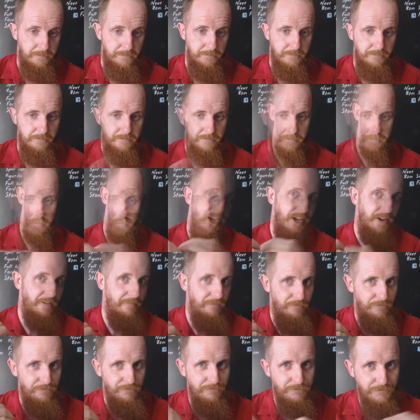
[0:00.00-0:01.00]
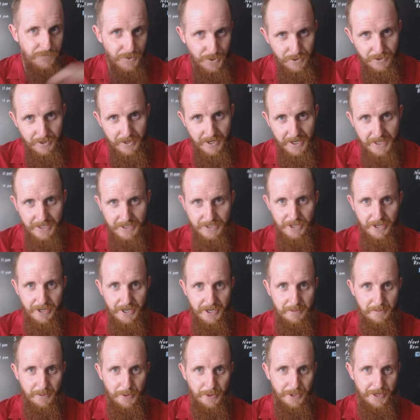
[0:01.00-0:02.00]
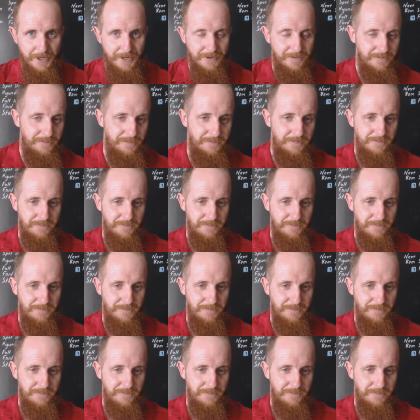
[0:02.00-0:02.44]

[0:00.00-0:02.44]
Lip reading: Initiate full anxiety boy.